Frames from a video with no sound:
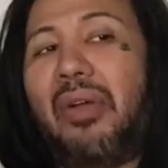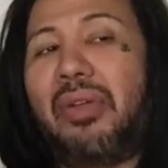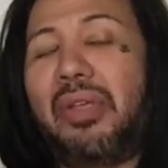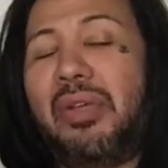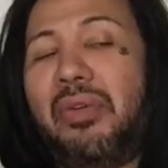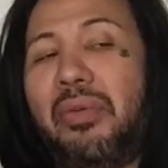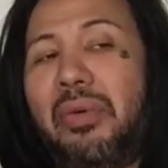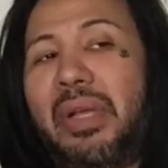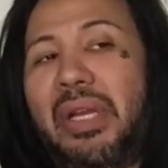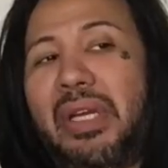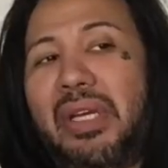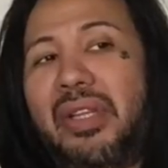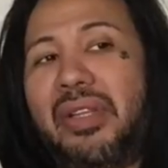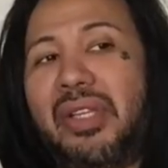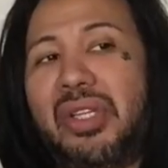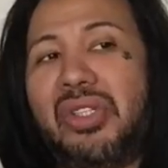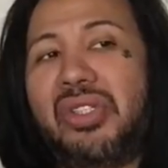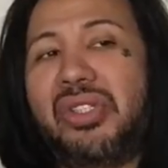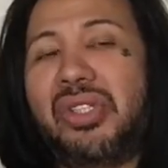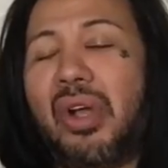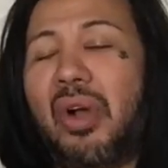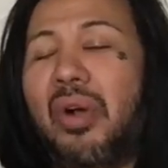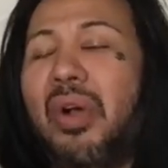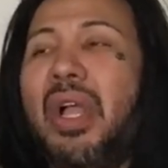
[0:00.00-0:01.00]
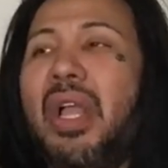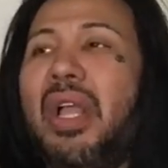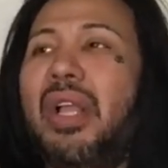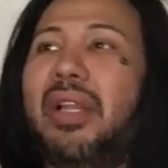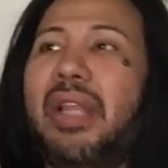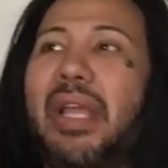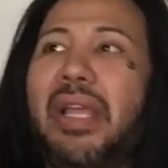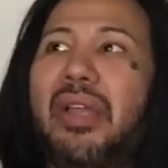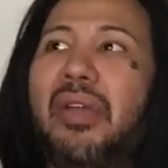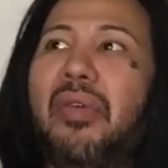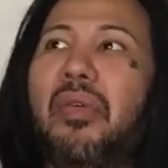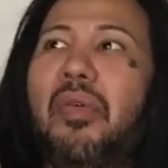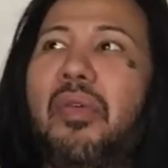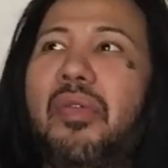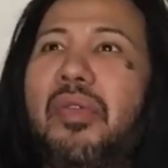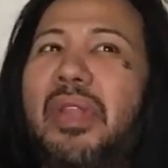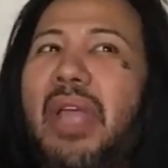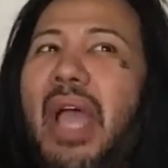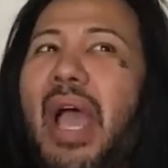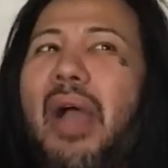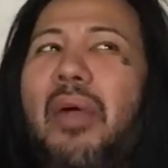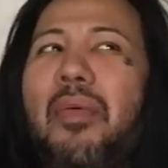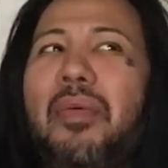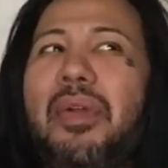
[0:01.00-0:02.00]
you into the show. Like,
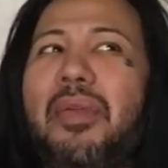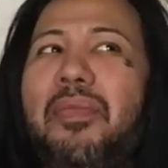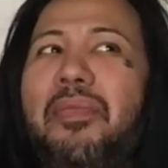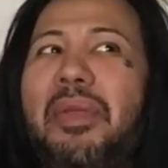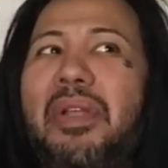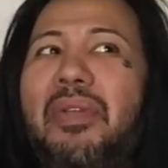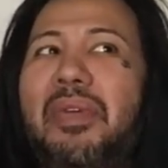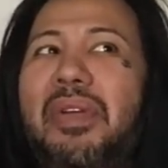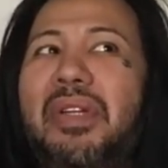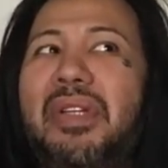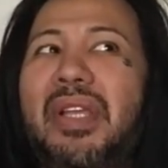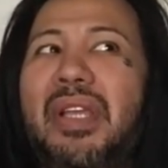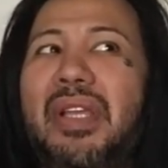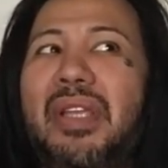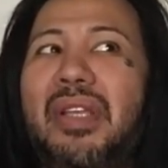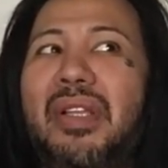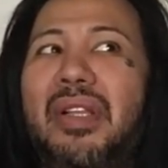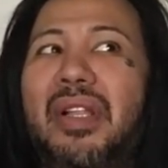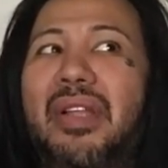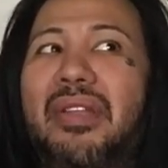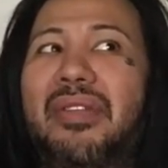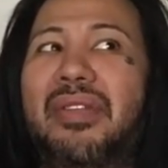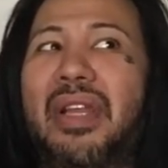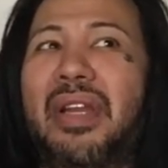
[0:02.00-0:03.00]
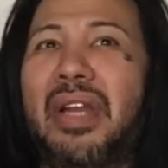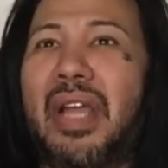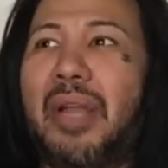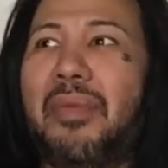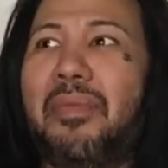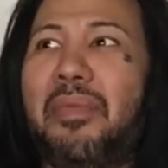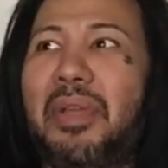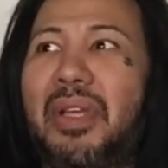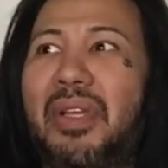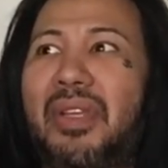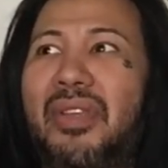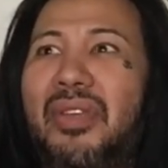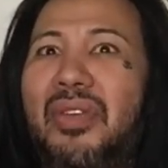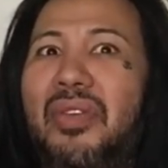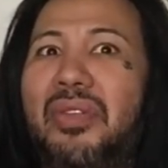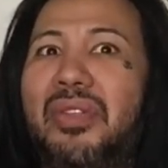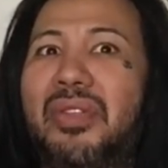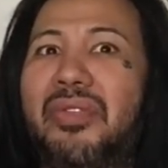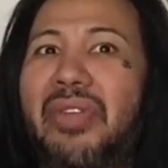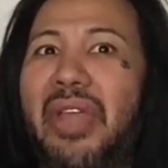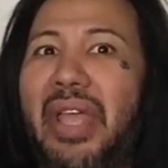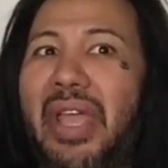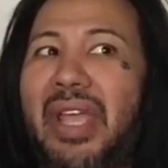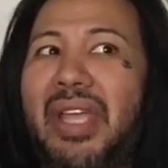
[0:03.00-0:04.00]
that would be ridiculous, and I'd be
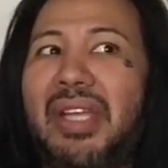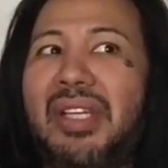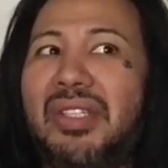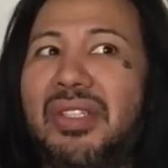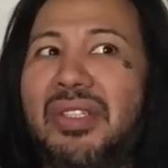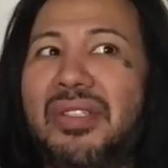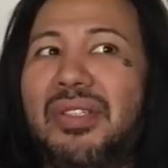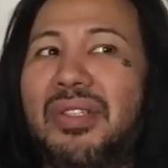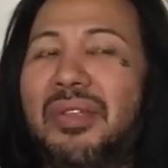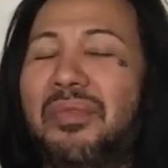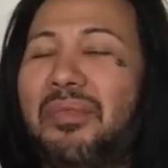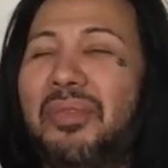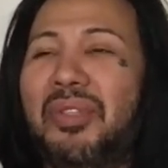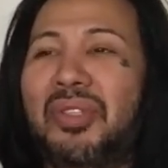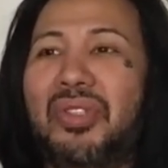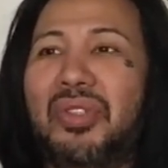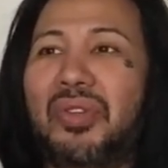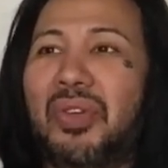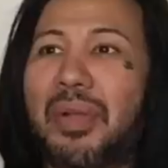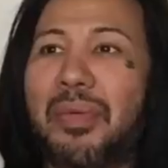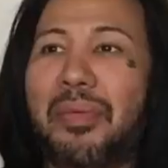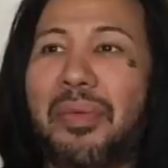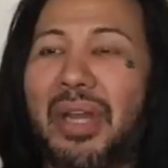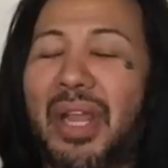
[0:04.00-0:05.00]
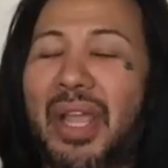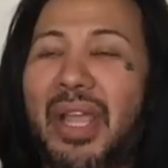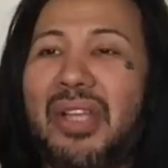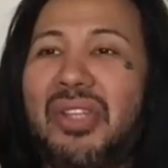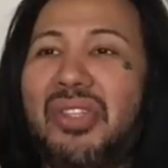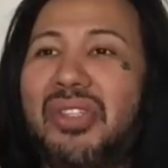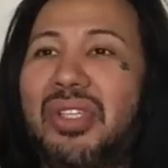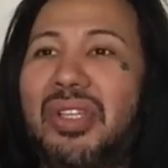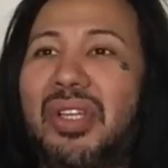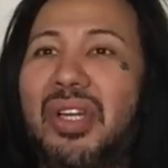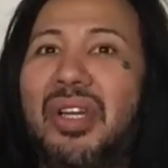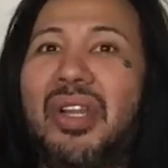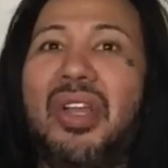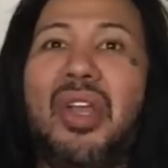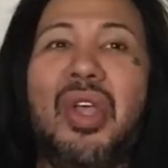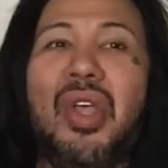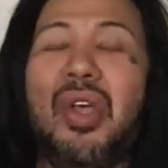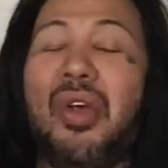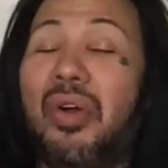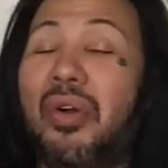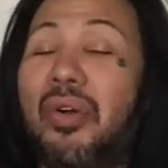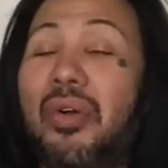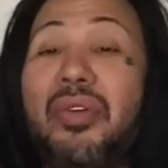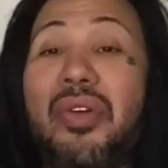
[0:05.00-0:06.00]
accused of ageism, discrimination,
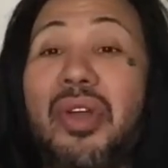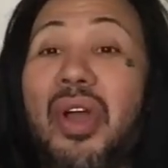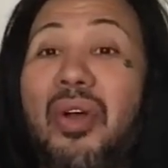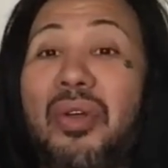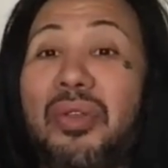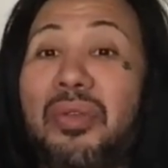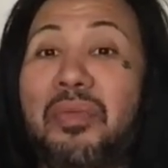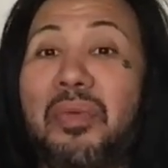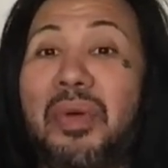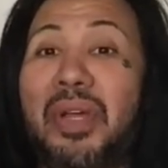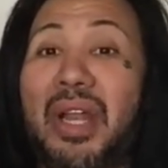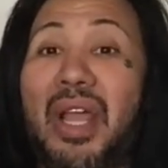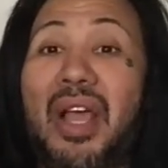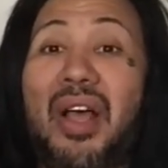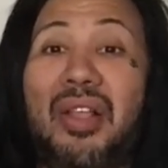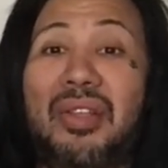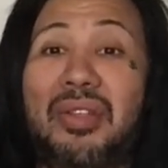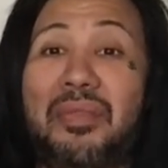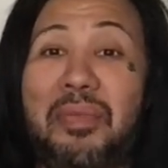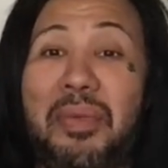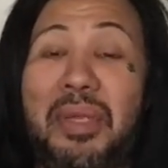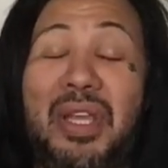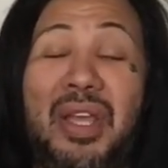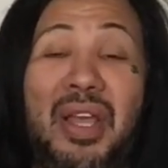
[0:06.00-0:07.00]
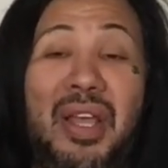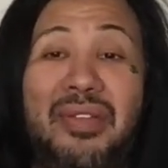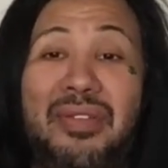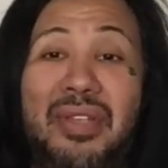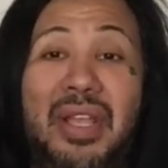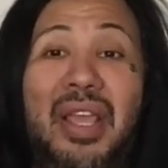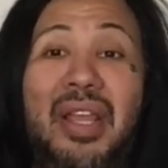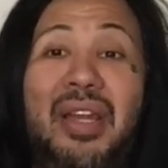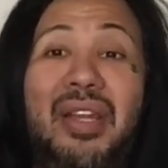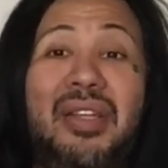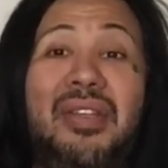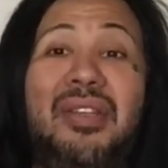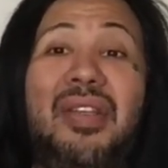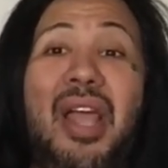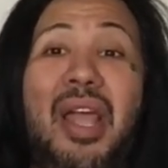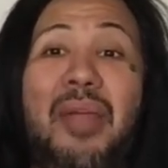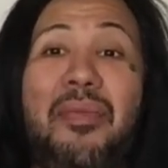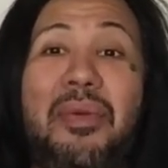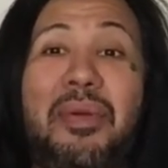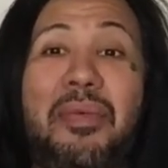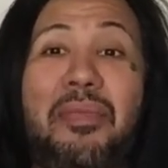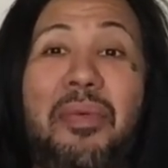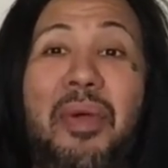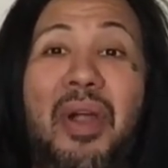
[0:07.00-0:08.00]
who knows what else, because
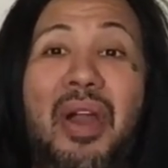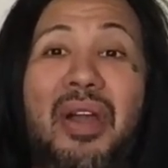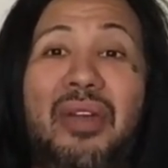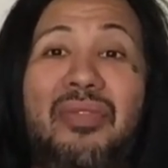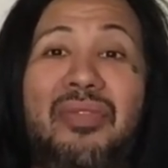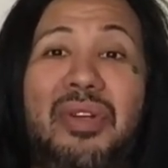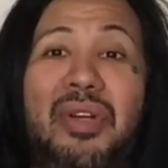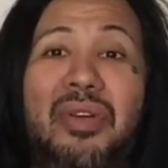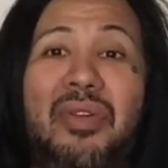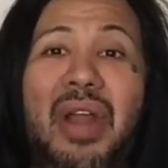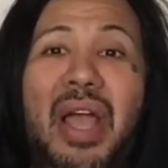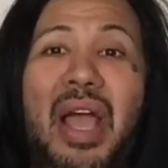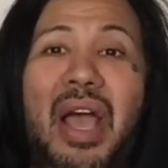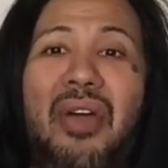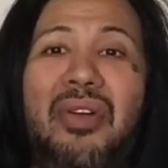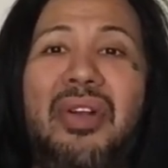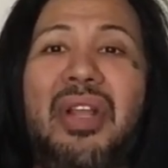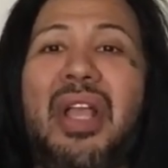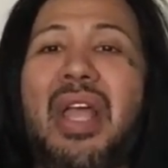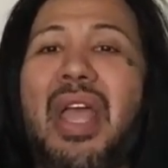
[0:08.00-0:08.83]
anytime you're part of a crowd.